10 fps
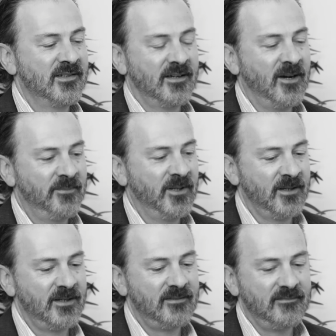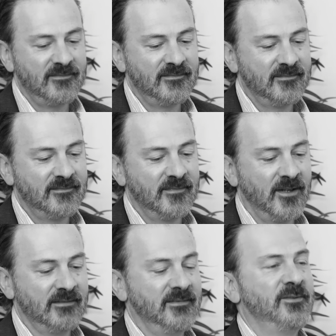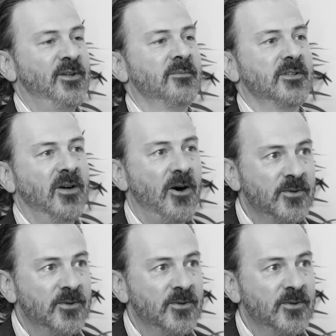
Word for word: is a company like in terms of